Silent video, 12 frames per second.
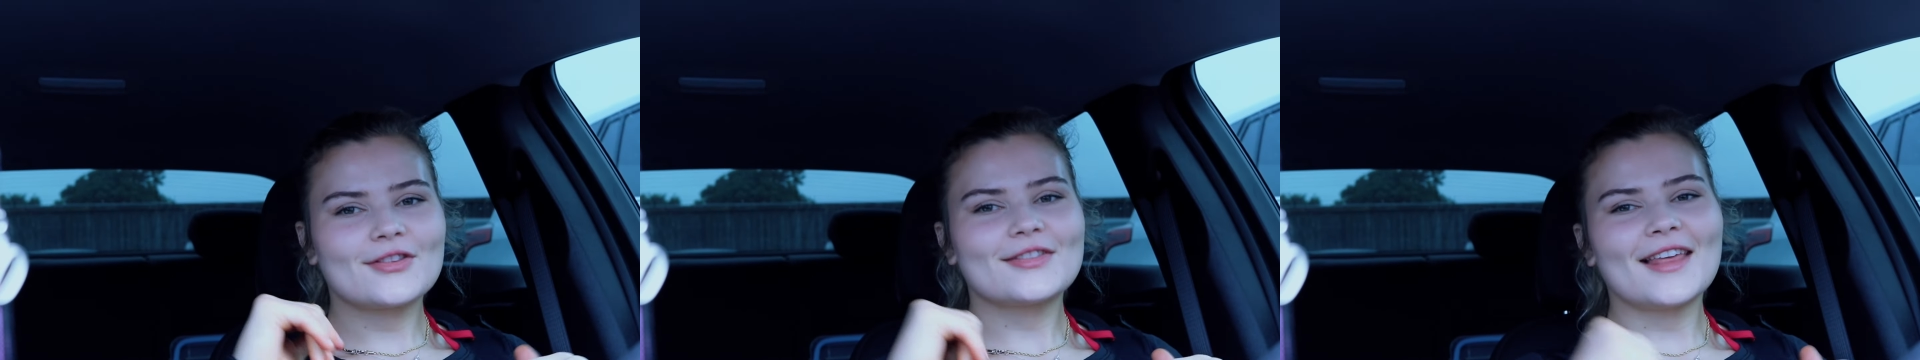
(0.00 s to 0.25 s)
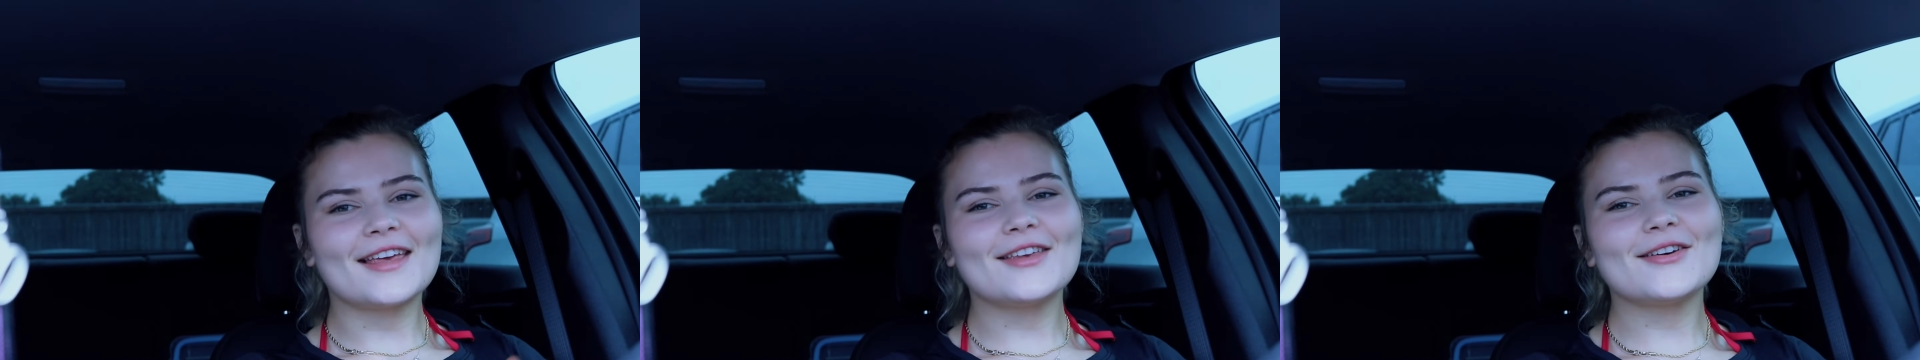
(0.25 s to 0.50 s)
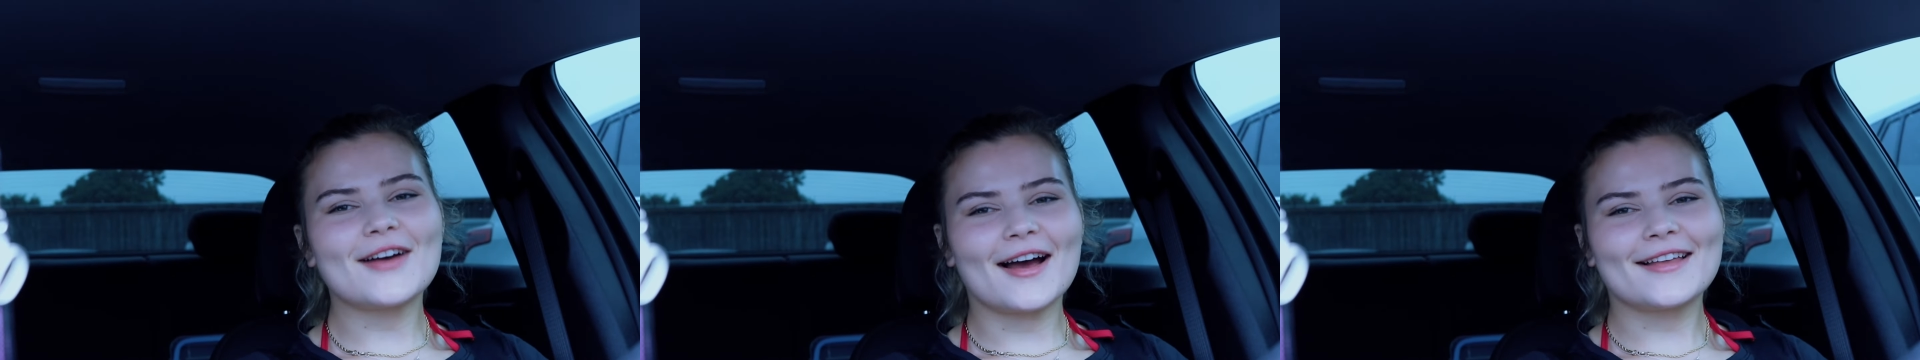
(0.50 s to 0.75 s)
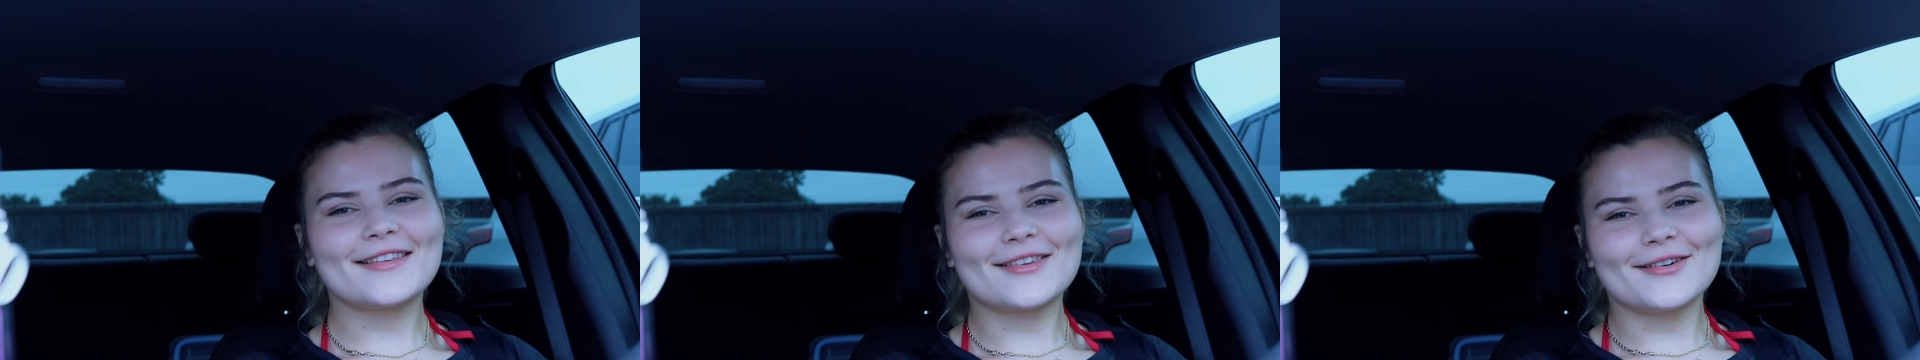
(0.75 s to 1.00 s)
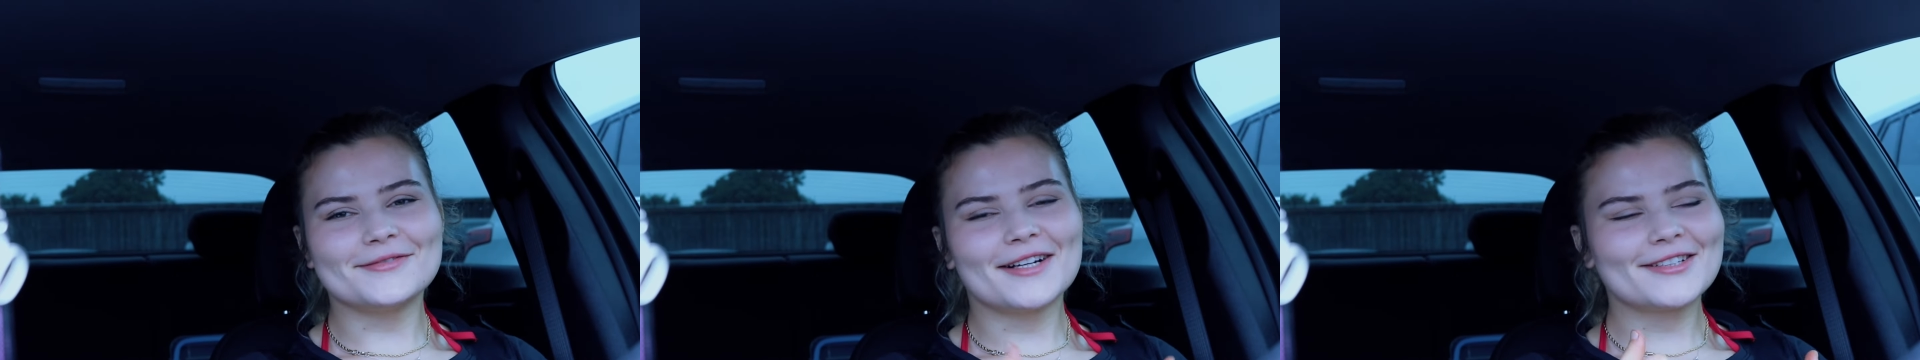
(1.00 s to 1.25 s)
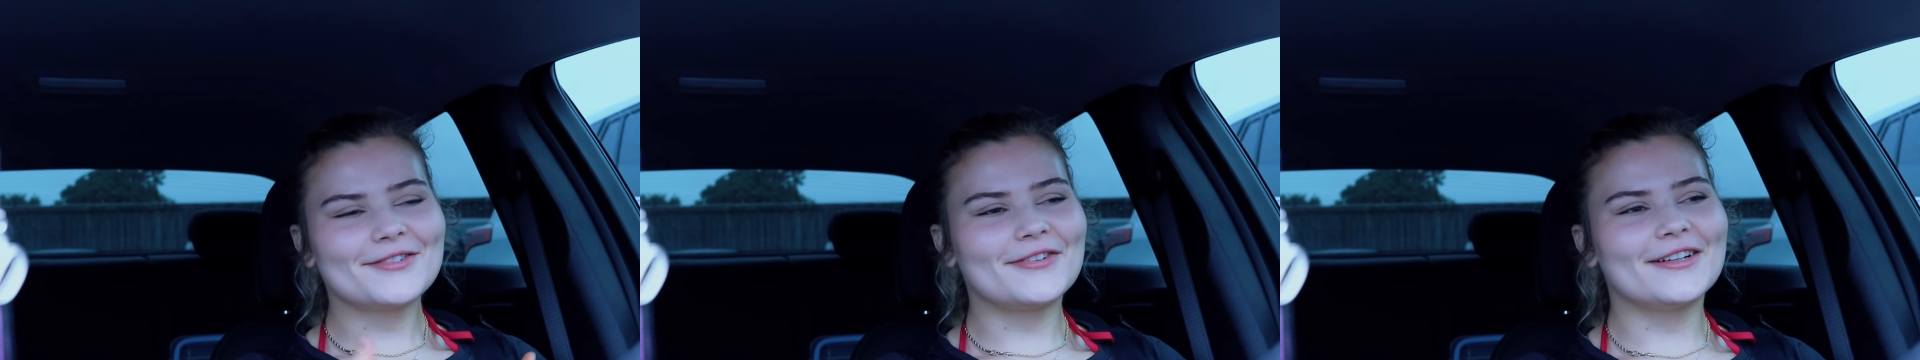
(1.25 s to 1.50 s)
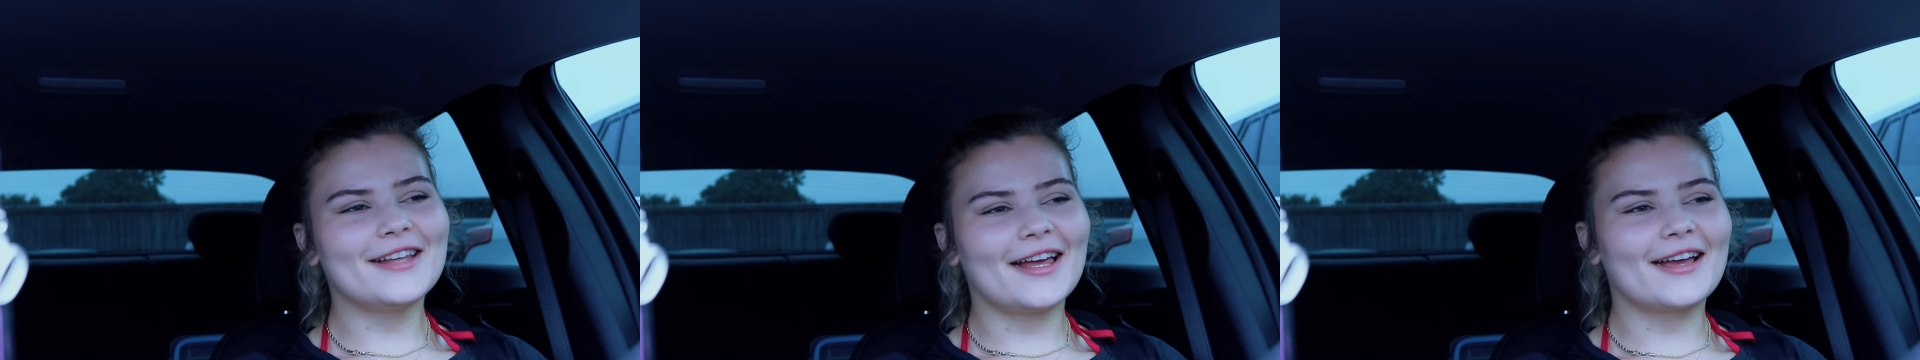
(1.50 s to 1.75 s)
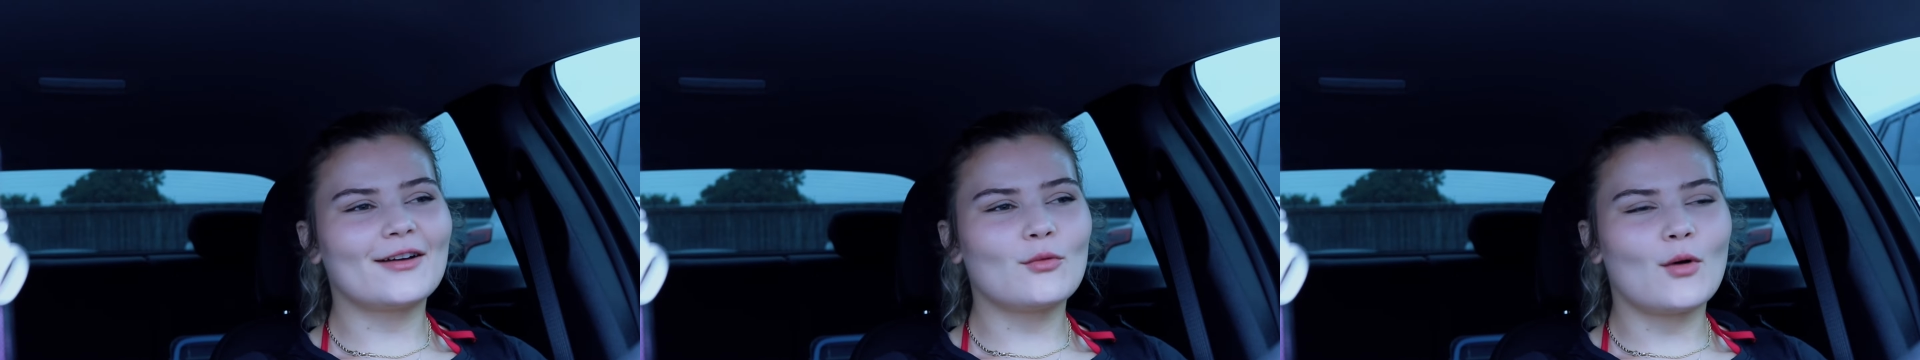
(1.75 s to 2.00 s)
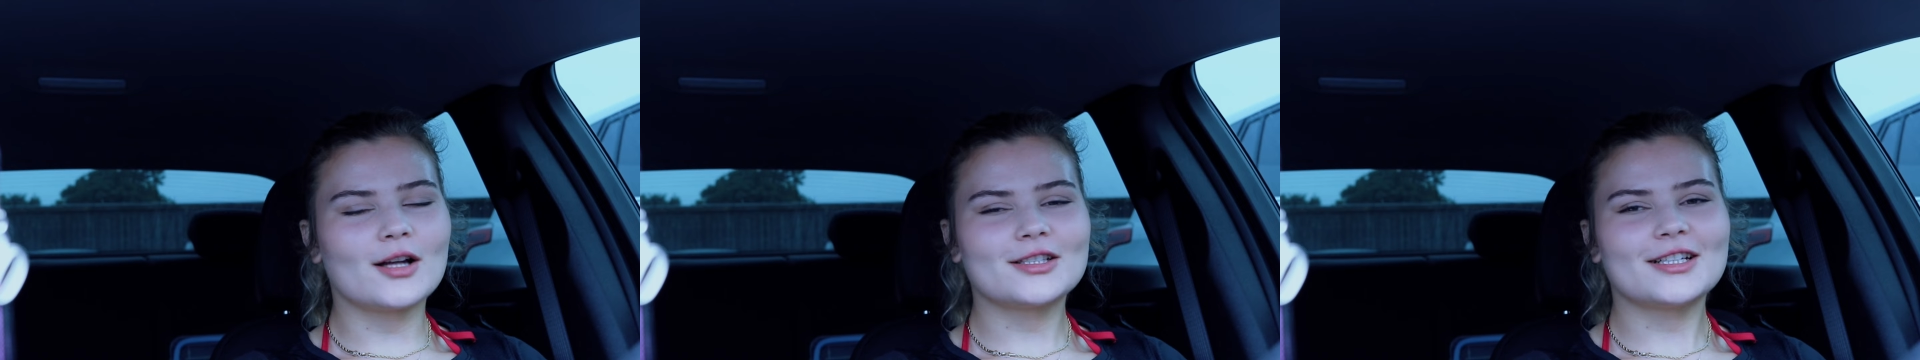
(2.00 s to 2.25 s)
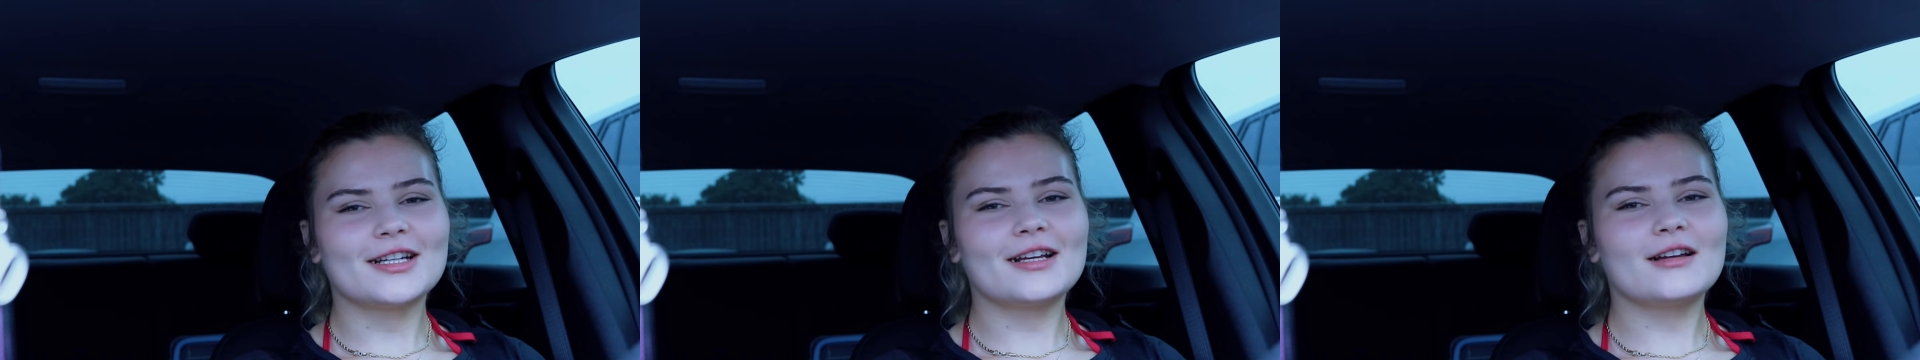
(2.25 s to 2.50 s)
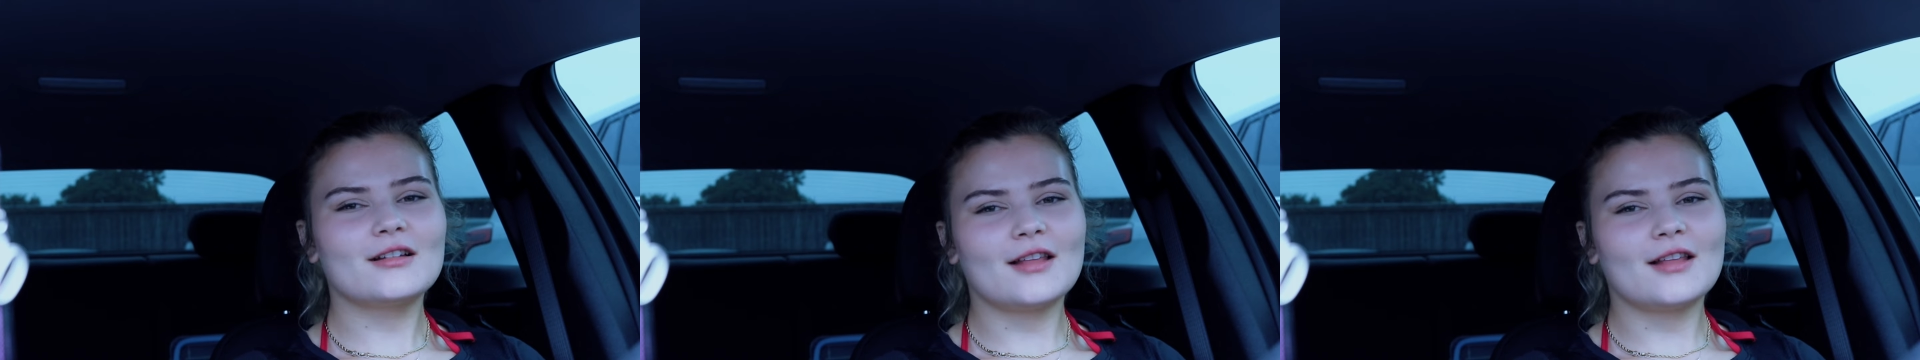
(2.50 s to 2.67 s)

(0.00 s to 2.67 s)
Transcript: Thank you guys so much for like watching,